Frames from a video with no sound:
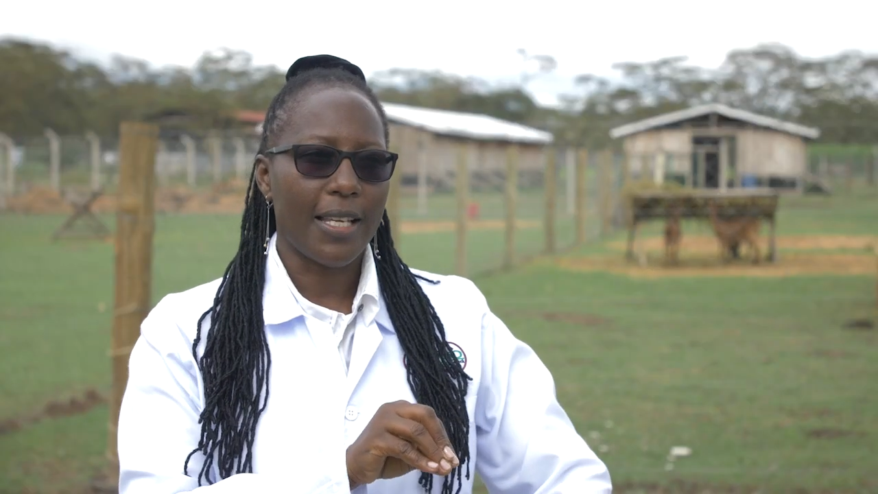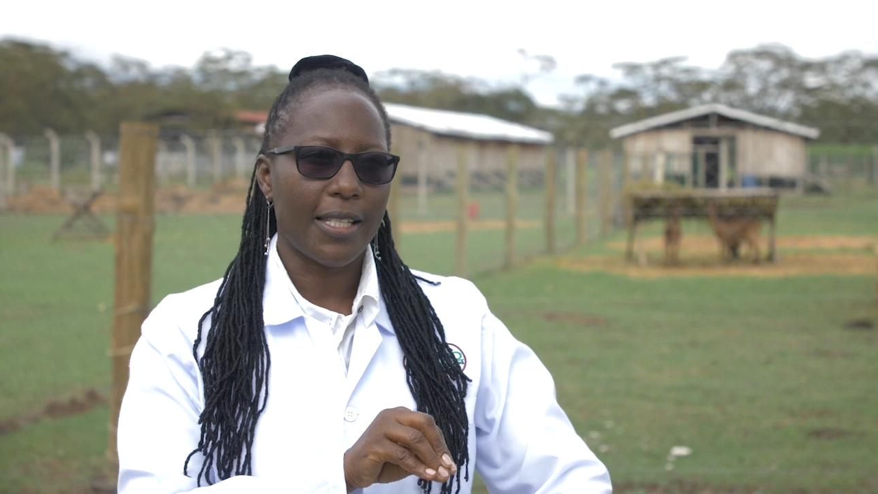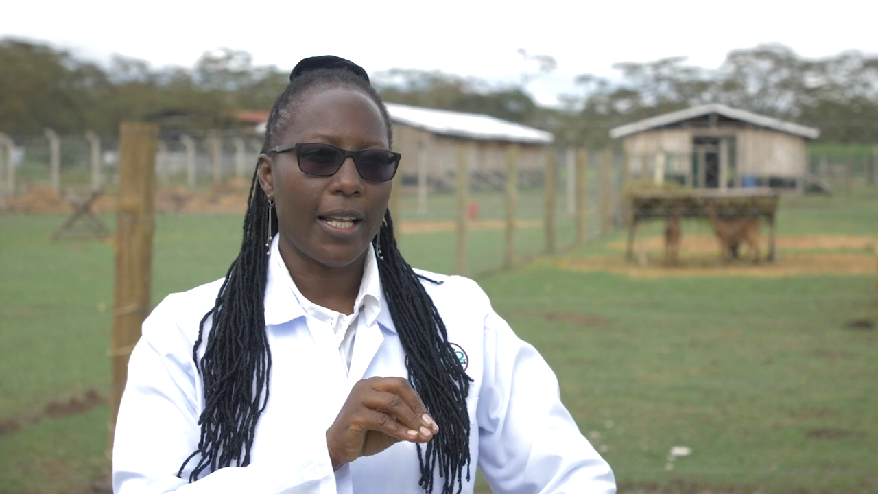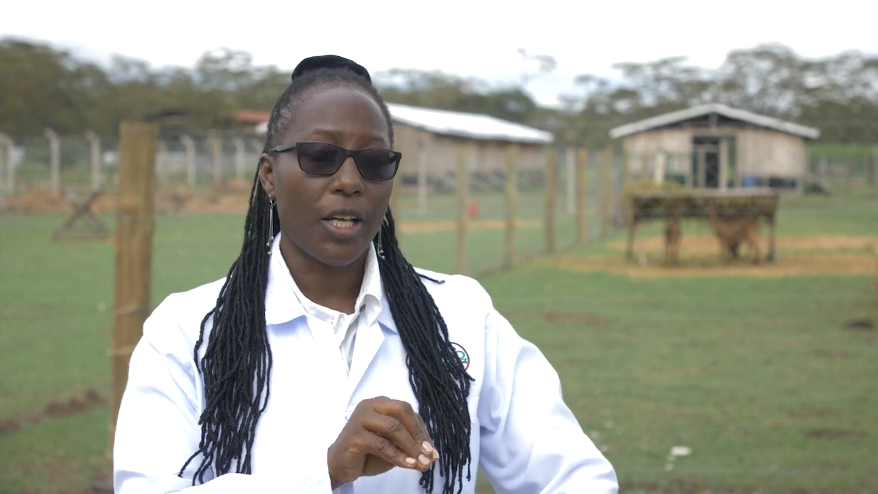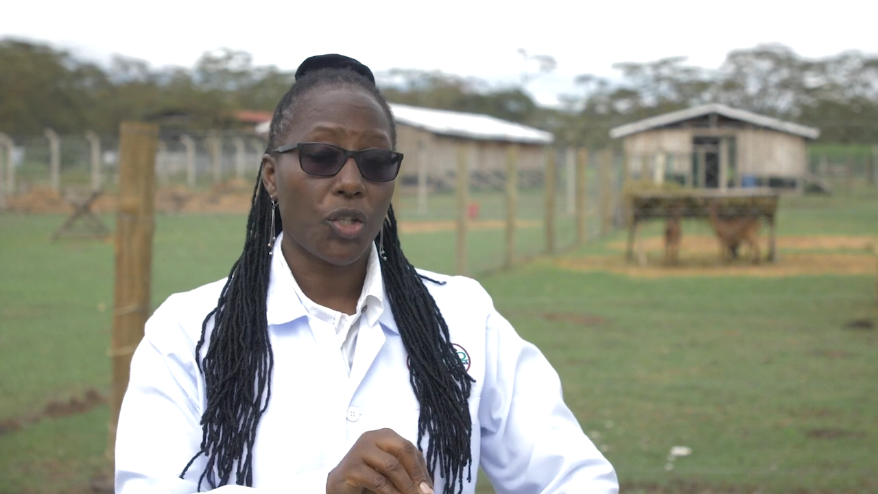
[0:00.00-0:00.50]
the
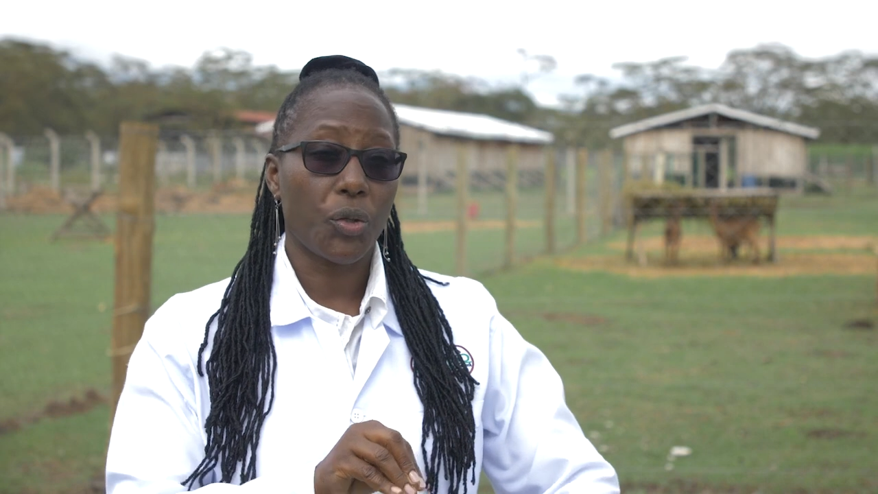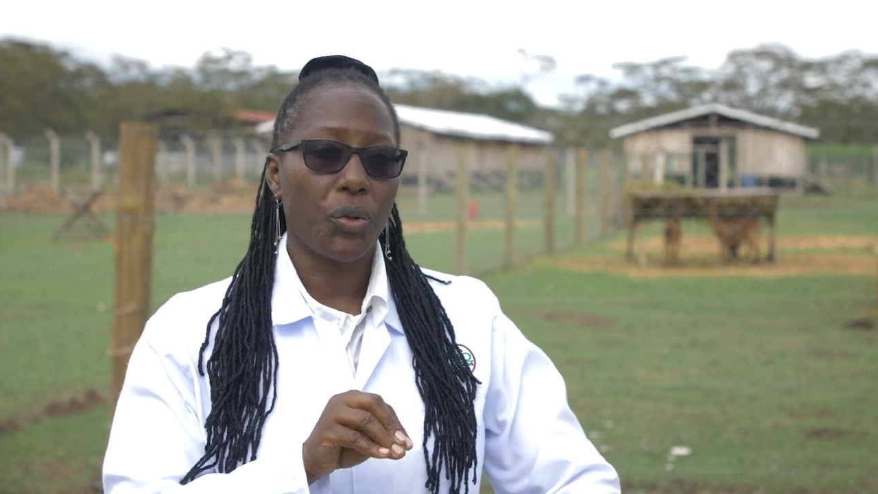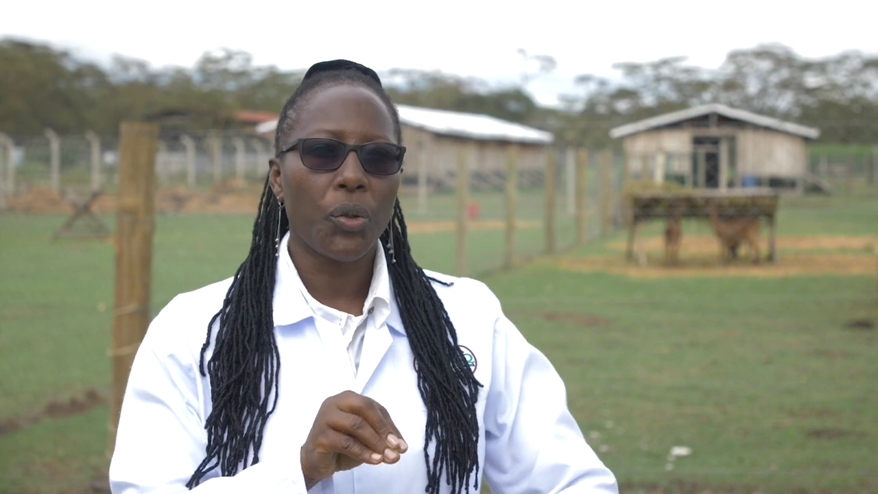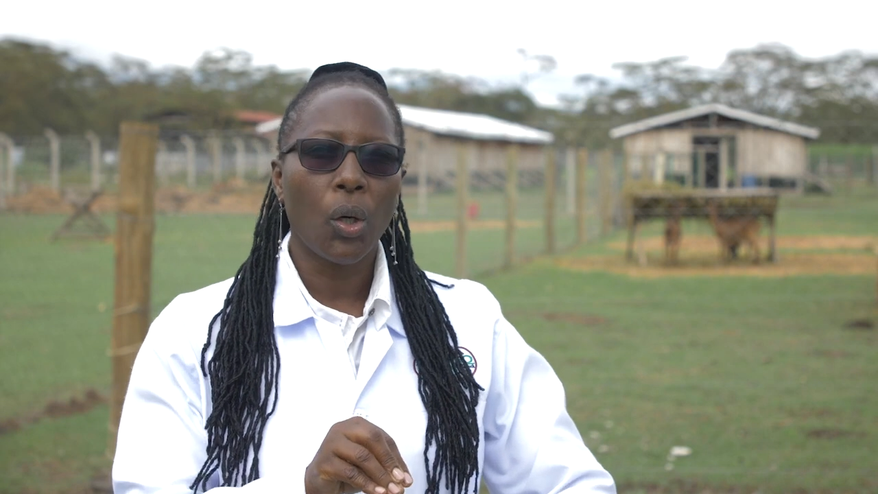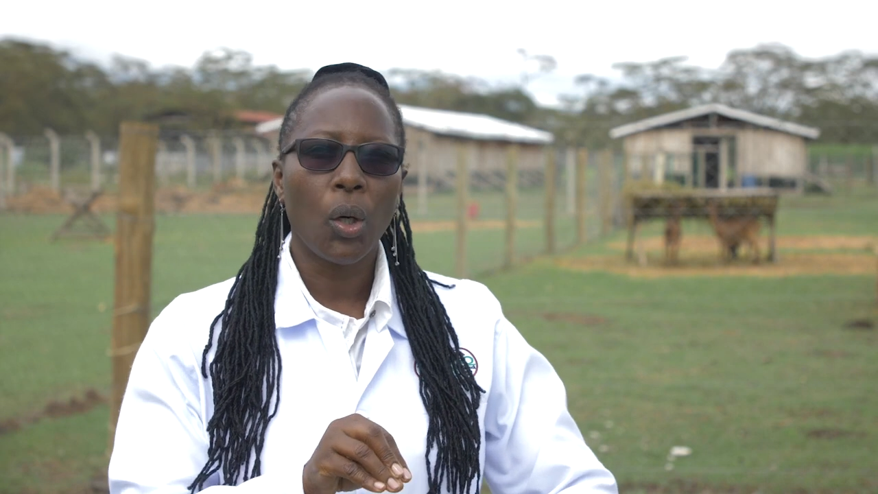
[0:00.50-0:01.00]
selection,
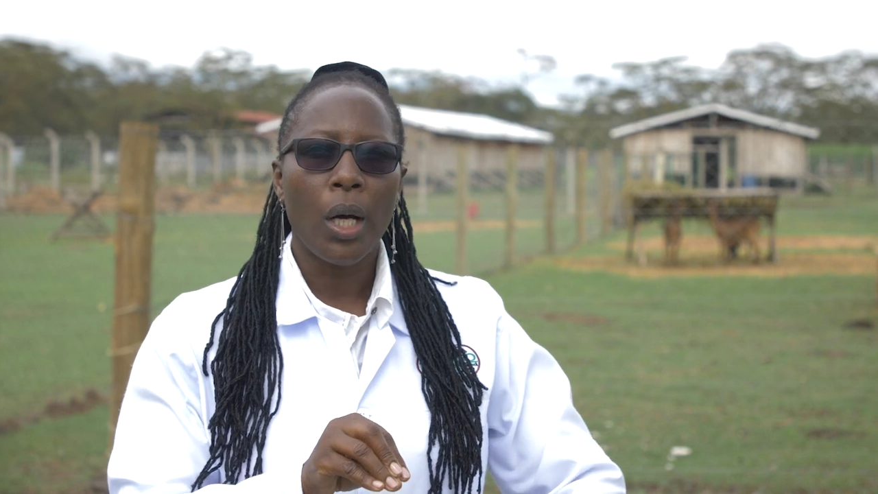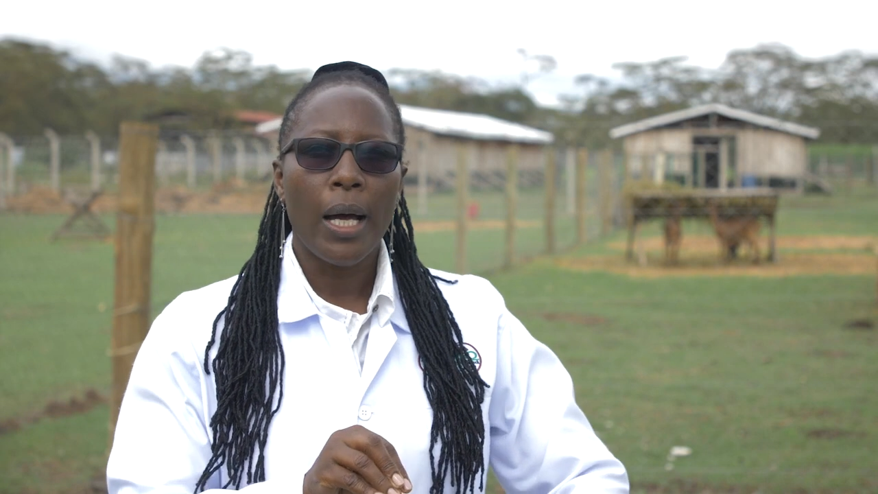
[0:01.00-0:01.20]
you know,